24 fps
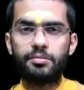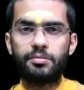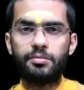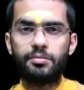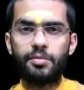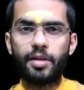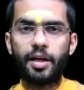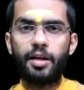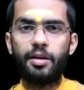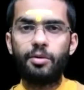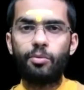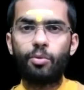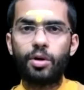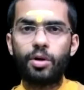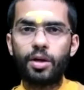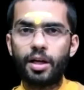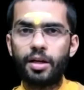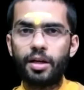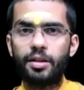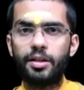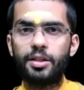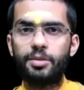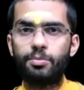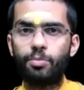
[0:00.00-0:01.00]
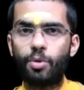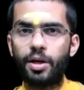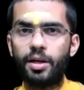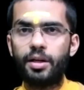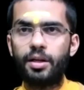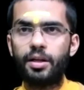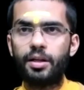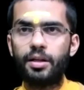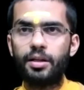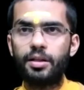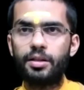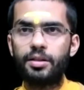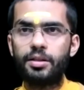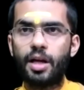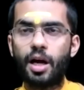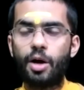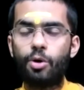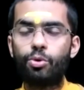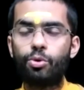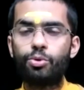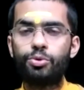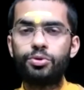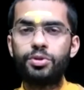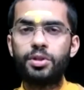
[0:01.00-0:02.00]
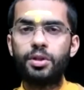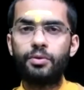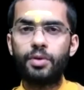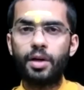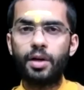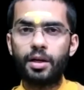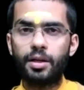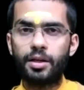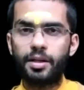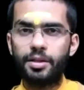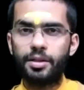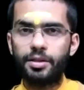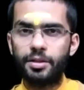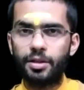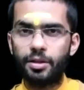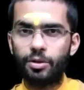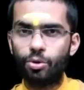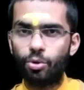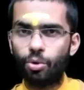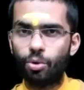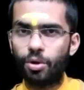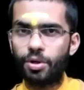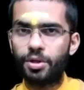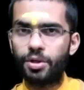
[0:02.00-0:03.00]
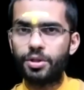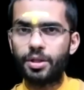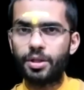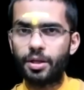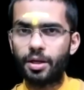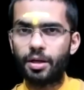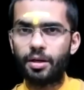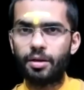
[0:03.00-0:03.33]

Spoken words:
Right? What are these pointers? How to shift attention to original.